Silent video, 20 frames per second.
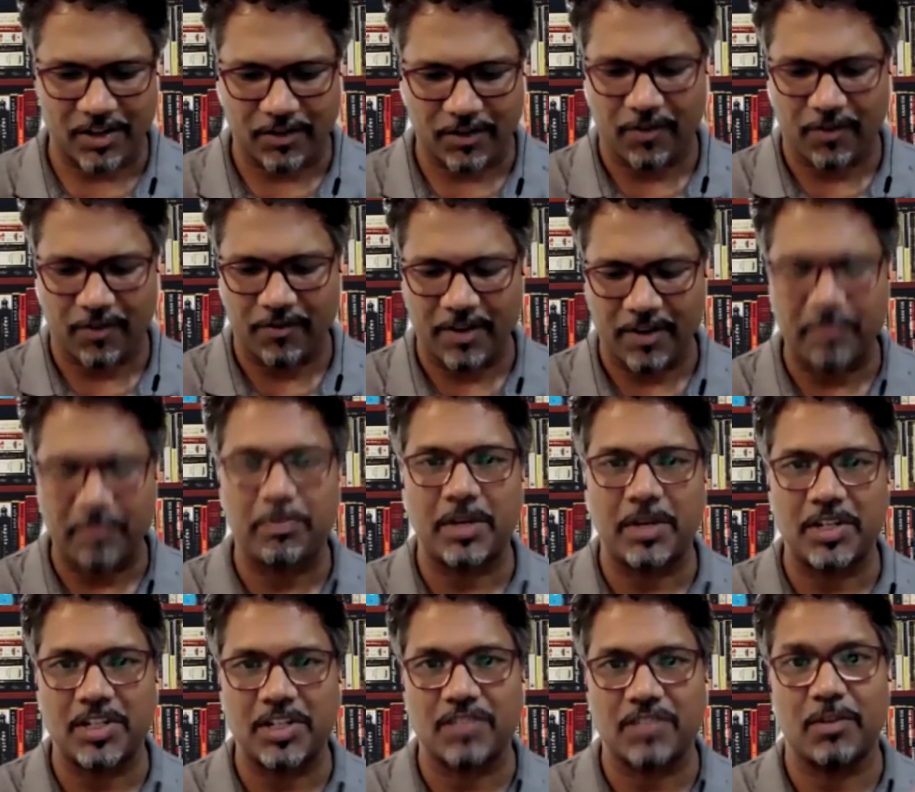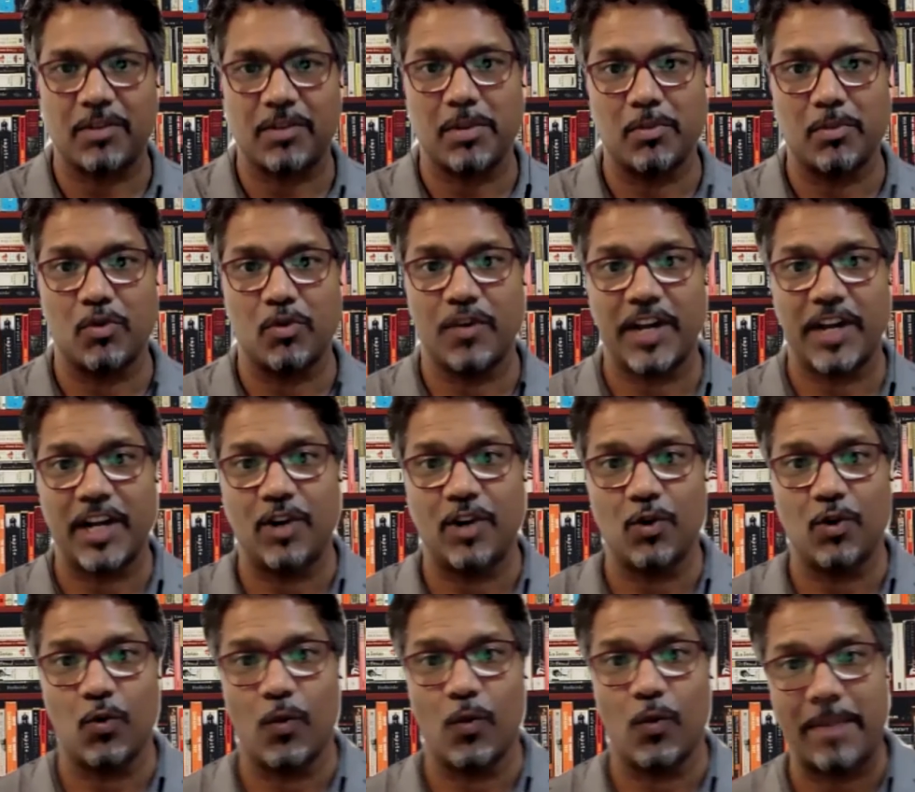From web pages, we'll be moving into
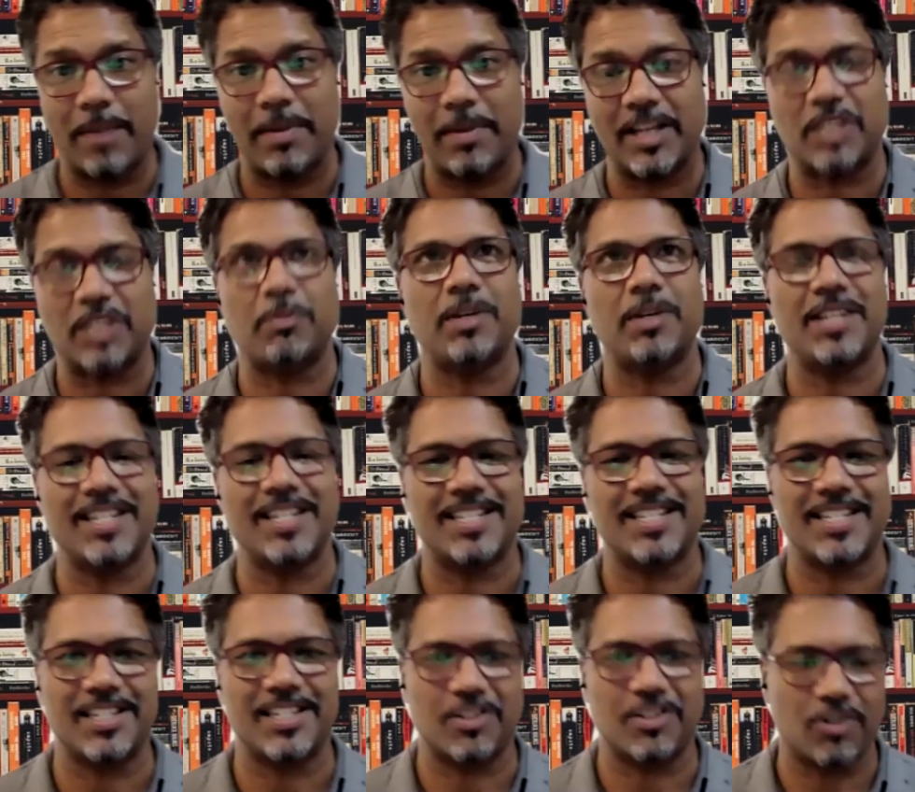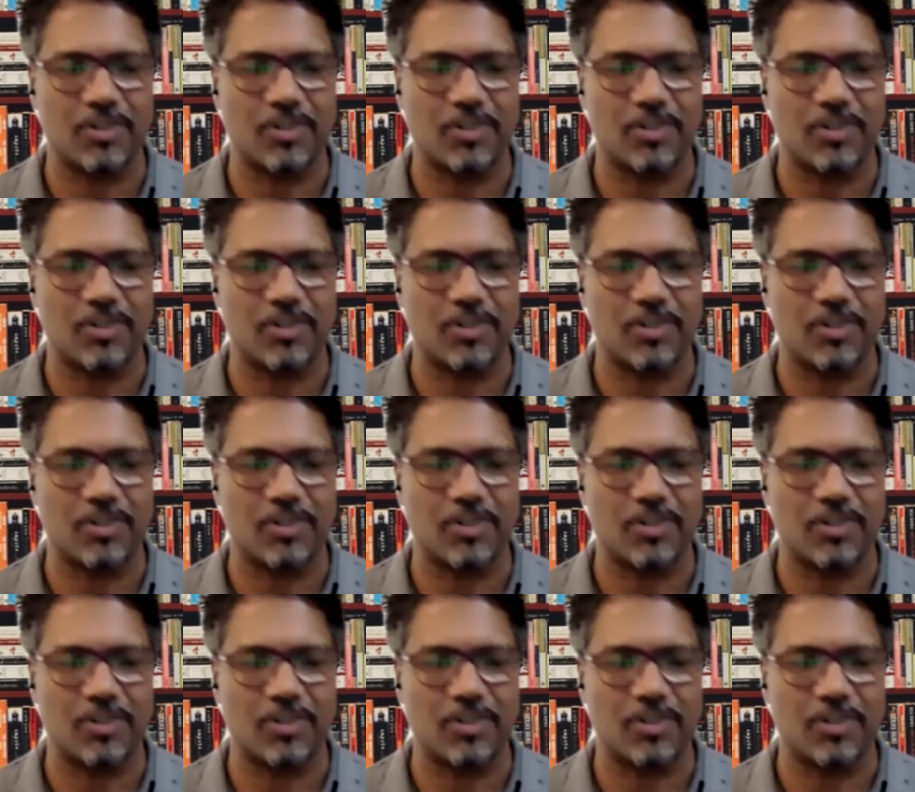web experiences.